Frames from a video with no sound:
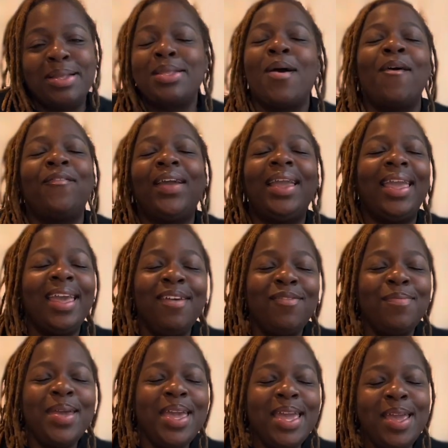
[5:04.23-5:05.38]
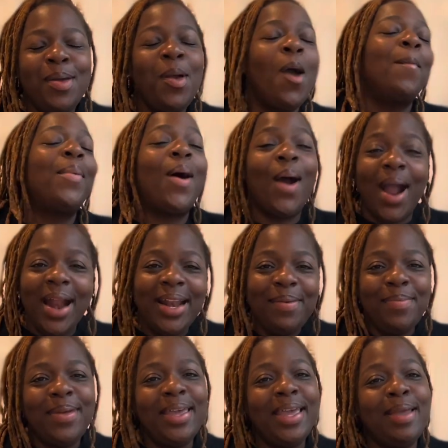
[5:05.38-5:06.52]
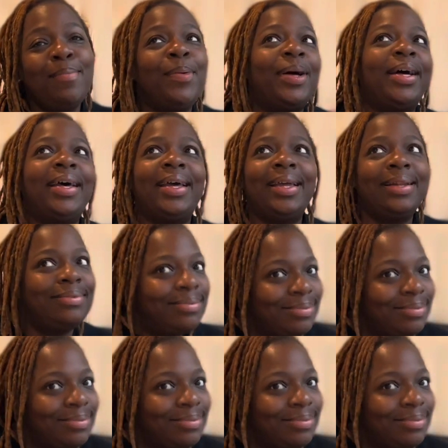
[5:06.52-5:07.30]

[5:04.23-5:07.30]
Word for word: So forgive me, pardon me, but